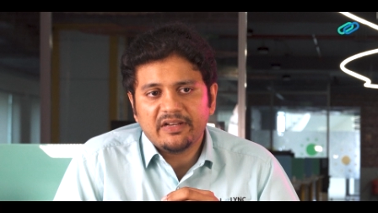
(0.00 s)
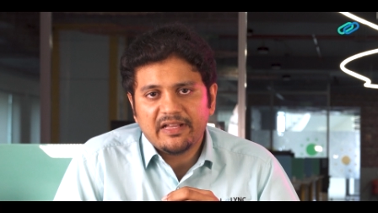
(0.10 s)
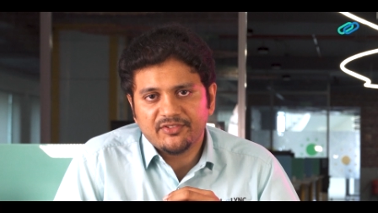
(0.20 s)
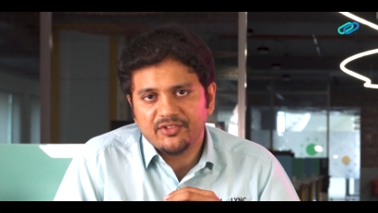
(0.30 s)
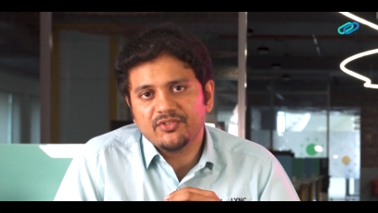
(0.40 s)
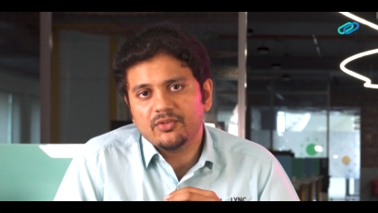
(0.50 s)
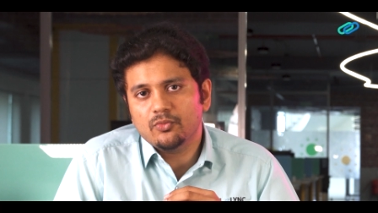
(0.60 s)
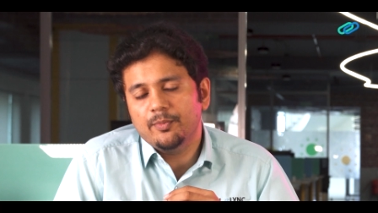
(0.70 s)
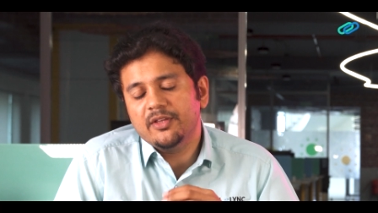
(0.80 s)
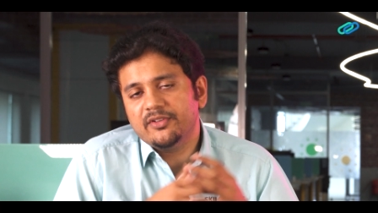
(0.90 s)
classes,
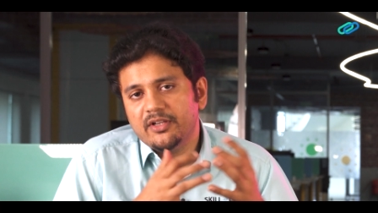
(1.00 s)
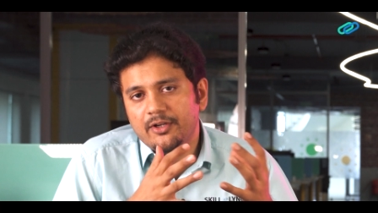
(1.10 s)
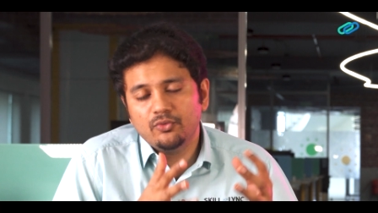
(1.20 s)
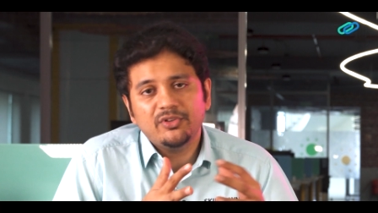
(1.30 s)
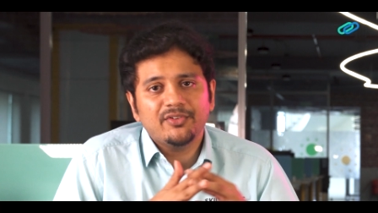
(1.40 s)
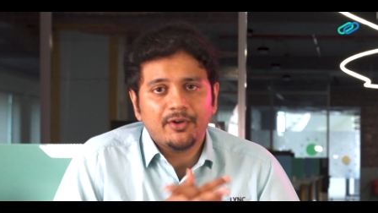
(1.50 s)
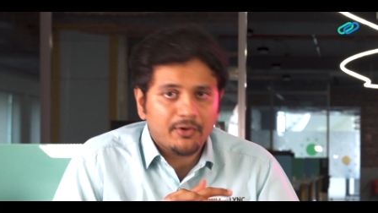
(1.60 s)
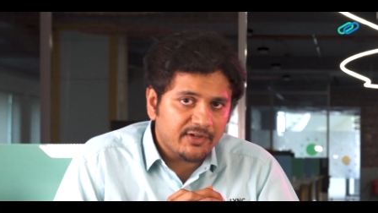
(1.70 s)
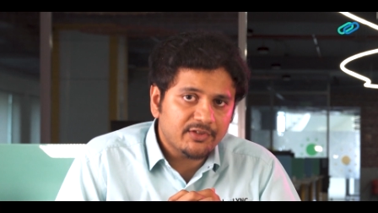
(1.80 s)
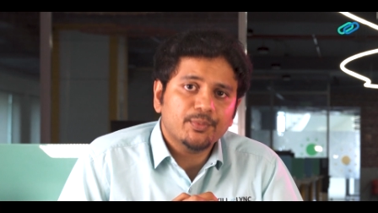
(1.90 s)
who basically do these
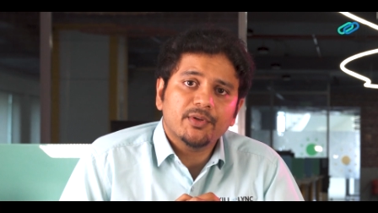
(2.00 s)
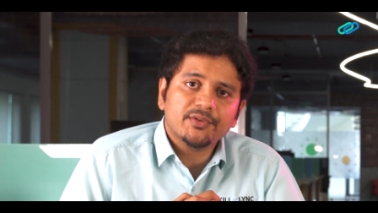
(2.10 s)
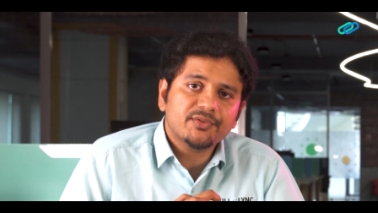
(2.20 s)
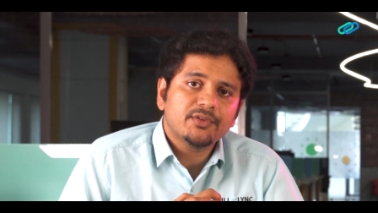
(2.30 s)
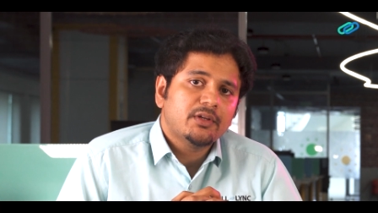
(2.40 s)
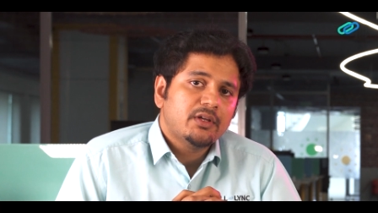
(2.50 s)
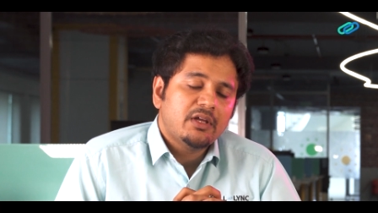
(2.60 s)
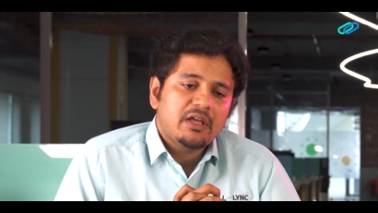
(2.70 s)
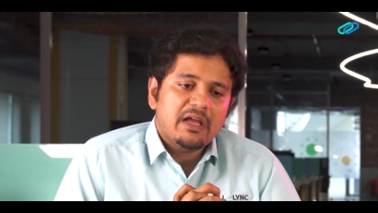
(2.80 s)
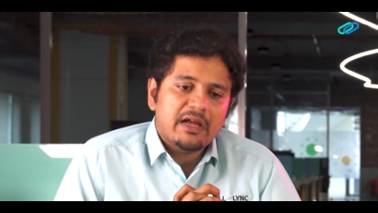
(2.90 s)
recordings for us.
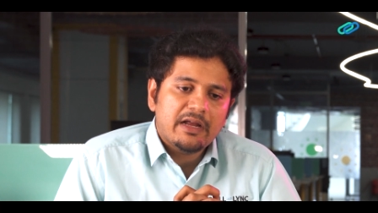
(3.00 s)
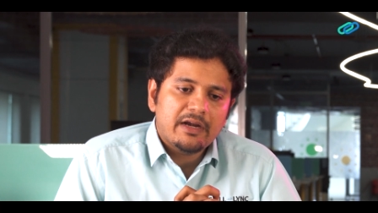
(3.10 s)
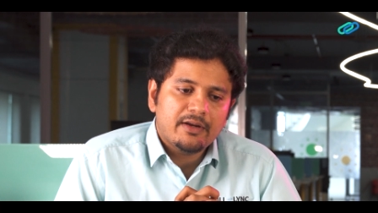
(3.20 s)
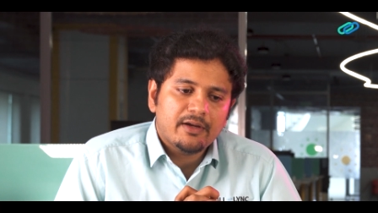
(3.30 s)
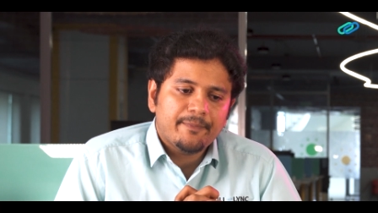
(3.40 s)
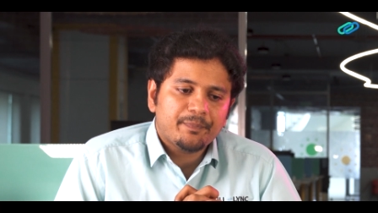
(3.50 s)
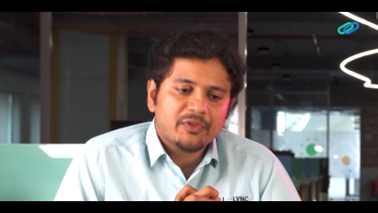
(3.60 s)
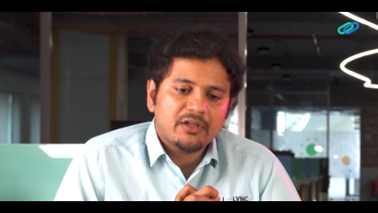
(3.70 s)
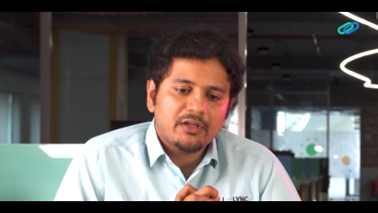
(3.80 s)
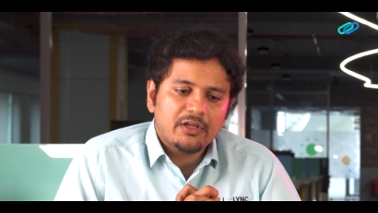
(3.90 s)
And uh,
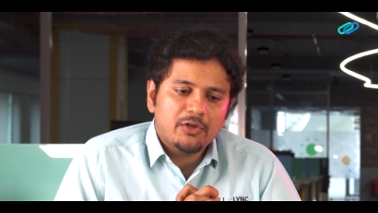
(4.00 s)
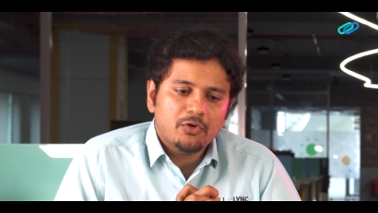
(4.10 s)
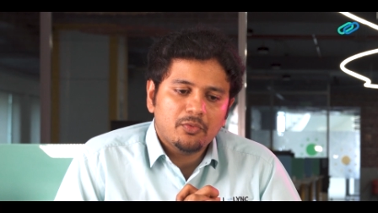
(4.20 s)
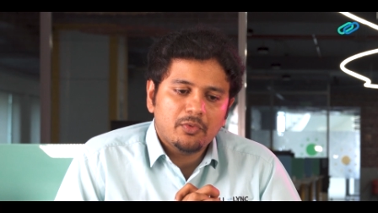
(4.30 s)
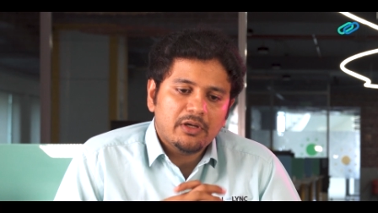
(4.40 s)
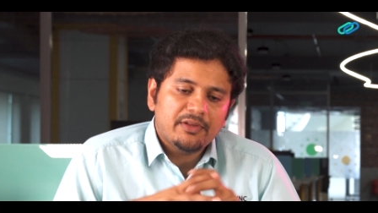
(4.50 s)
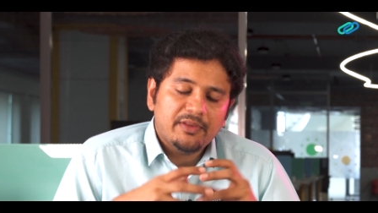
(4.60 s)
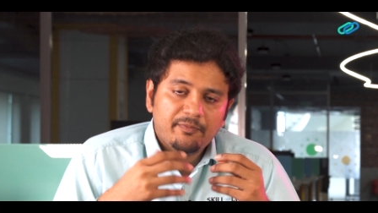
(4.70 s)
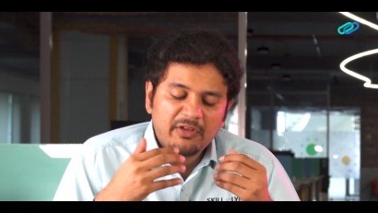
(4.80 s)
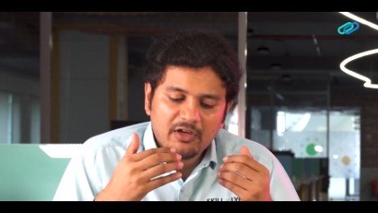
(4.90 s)
you know,
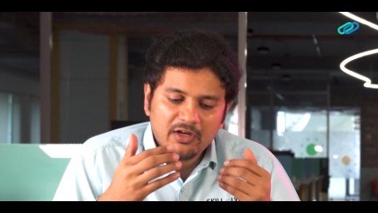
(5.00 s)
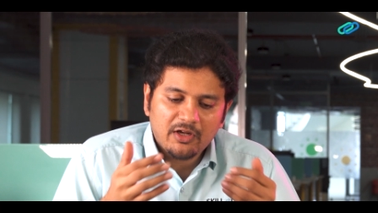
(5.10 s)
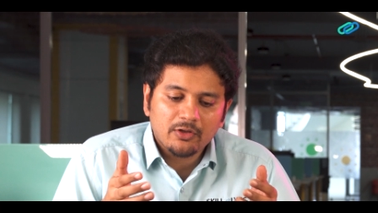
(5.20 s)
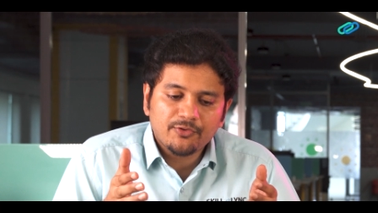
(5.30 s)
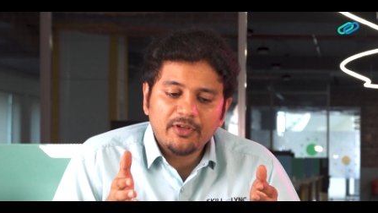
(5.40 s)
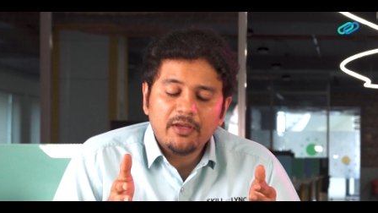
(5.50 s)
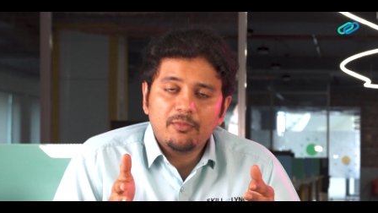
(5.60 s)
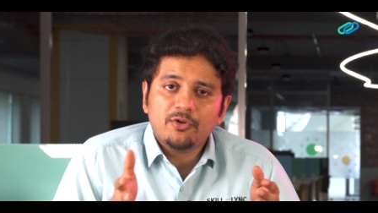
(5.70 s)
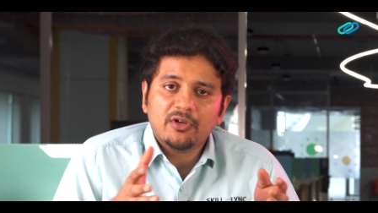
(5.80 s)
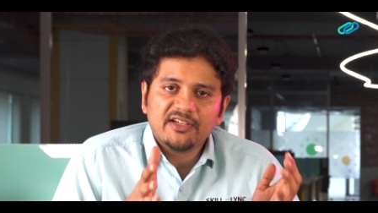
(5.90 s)
we are also
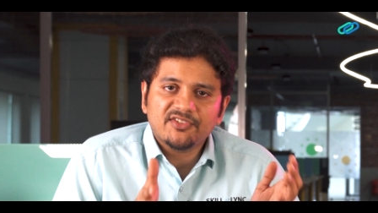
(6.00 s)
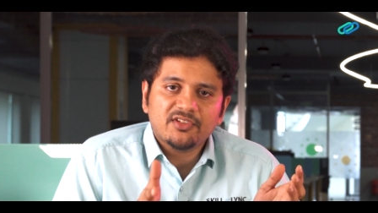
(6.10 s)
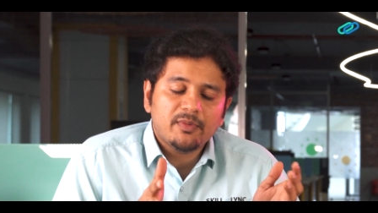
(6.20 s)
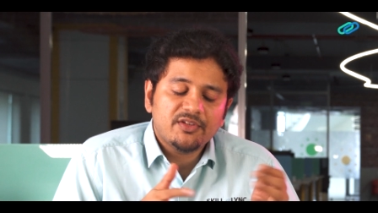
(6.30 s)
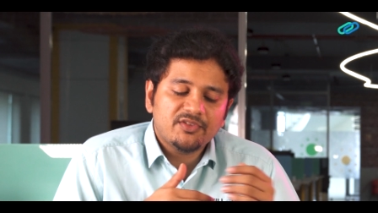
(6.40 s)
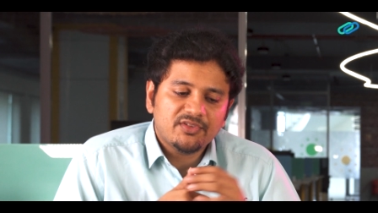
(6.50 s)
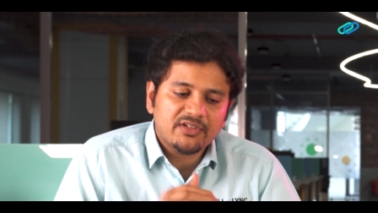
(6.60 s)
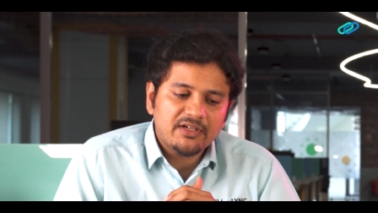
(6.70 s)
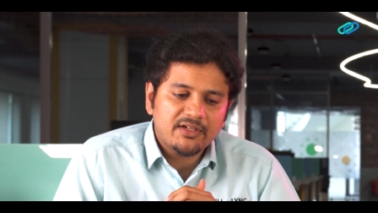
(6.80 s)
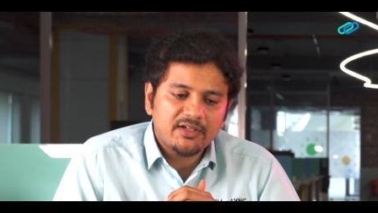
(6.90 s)
able to customize this
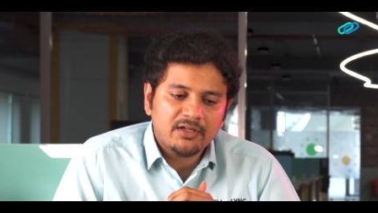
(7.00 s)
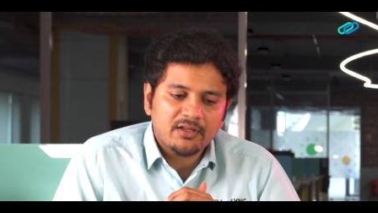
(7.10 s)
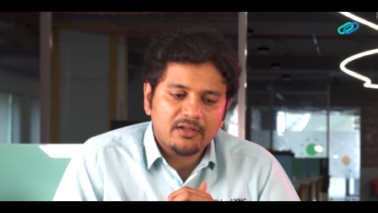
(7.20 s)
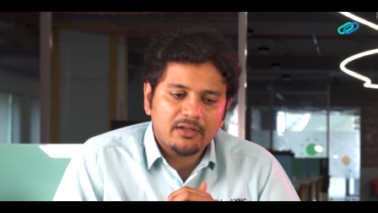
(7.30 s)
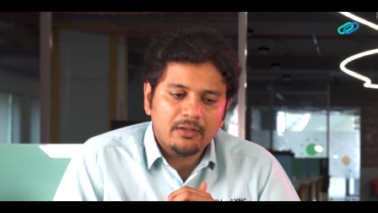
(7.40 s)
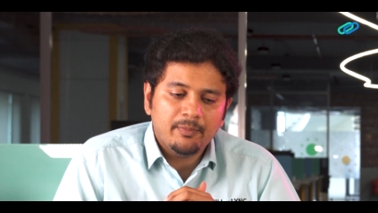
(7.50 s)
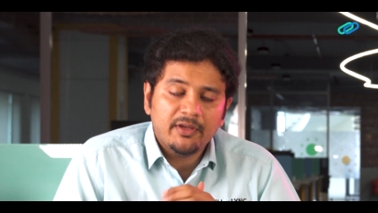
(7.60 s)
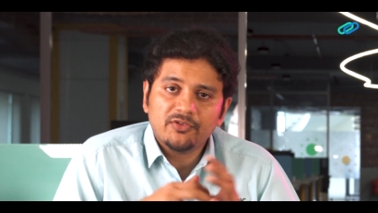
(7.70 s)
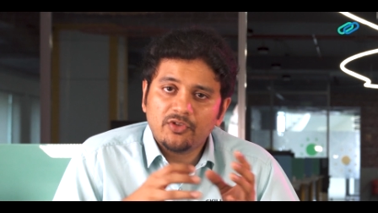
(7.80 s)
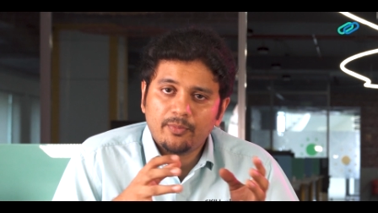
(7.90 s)
content
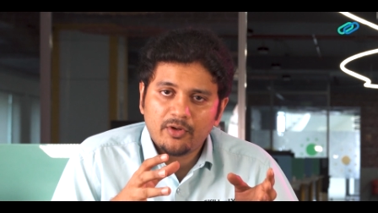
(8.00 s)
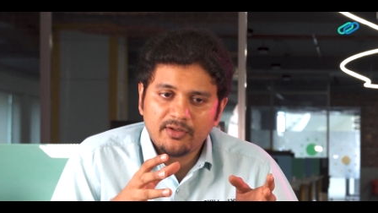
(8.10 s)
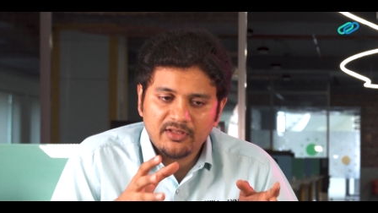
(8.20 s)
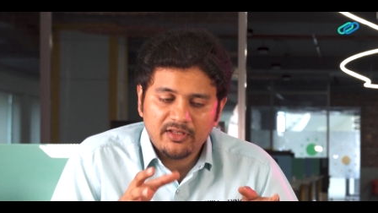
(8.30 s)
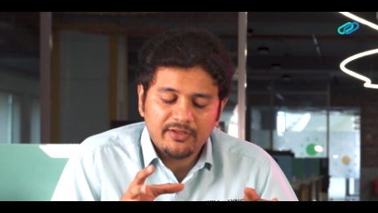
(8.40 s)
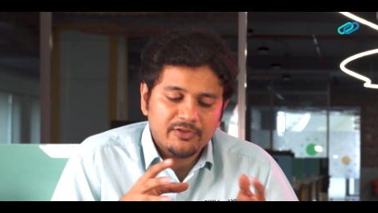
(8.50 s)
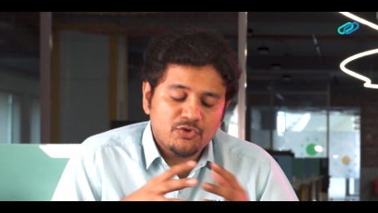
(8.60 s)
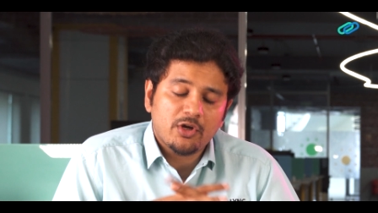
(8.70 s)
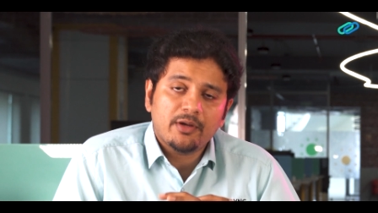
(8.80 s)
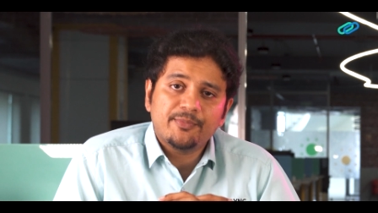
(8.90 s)
based upon the
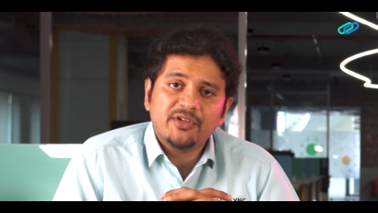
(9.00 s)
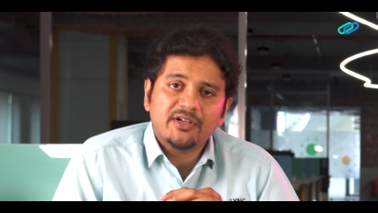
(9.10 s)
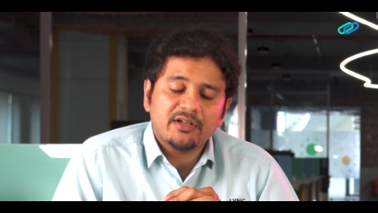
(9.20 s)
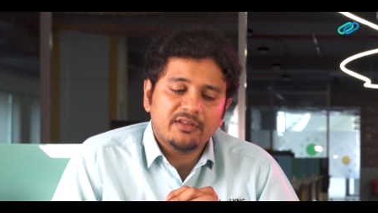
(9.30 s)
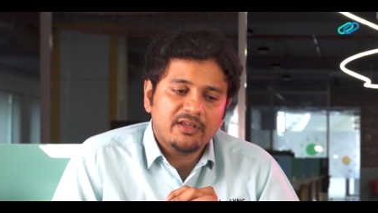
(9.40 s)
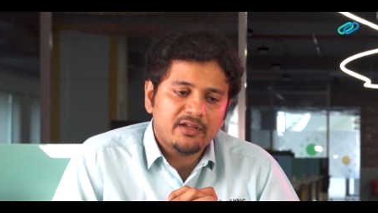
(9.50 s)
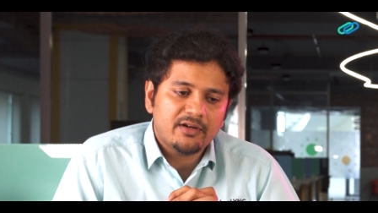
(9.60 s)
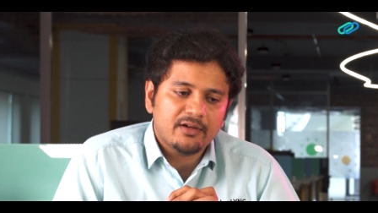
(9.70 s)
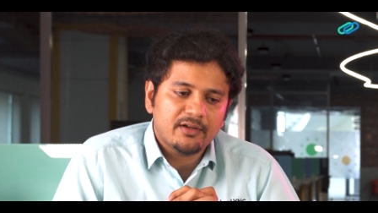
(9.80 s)
jobs that are there